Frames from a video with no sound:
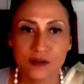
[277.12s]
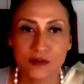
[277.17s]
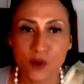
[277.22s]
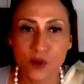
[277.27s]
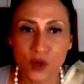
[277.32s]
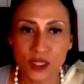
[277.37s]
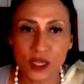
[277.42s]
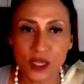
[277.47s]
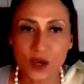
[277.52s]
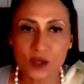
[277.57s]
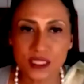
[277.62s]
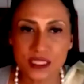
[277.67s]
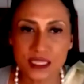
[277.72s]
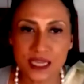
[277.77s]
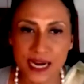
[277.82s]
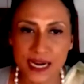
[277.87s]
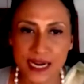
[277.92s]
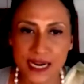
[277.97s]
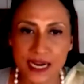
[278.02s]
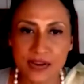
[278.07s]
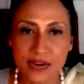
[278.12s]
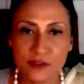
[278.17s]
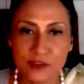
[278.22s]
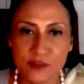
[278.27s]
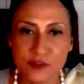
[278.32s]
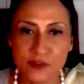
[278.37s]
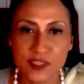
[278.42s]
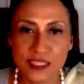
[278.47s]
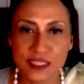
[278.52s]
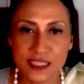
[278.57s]

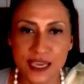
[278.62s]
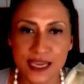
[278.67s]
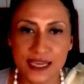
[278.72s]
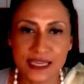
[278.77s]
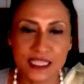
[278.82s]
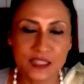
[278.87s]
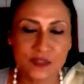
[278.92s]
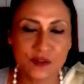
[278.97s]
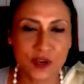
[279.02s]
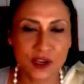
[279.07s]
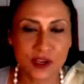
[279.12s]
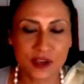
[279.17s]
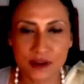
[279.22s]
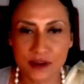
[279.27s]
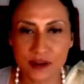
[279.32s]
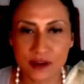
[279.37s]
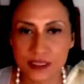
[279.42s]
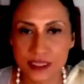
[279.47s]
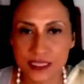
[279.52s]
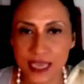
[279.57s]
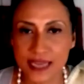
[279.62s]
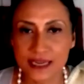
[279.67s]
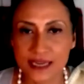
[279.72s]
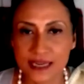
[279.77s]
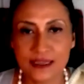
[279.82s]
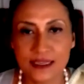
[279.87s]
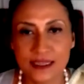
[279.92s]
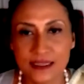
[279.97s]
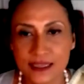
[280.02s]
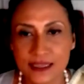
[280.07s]
4,950 sites for
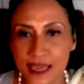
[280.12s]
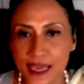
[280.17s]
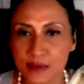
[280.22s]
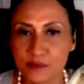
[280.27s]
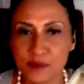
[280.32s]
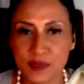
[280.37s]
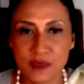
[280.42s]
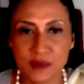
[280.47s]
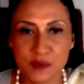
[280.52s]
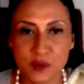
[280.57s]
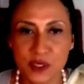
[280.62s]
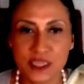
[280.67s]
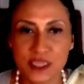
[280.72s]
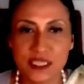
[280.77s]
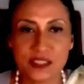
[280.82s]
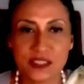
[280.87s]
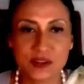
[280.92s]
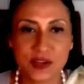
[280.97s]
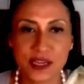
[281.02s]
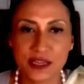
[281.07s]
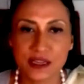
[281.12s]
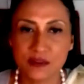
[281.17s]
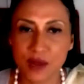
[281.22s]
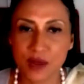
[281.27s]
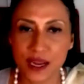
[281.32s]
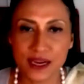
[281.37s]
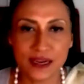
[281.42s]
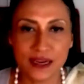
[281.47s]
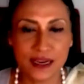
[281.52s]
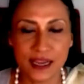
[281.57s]
cycling, camping, Buddhist trail,
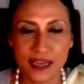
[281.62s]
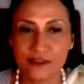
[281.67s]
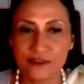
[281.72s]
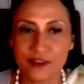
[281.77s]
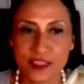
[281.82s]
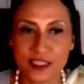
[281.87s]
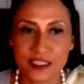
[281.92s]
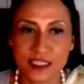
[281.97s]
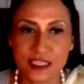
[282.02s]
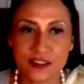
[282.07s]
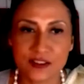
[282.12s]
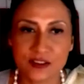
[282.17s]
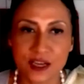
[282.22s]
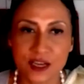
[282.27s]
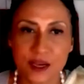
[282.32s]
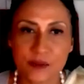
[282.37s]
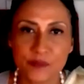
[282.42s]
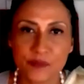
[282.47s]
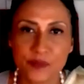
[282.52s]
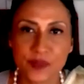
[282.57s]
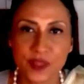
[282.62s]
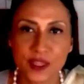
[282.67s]
wildlife, etc.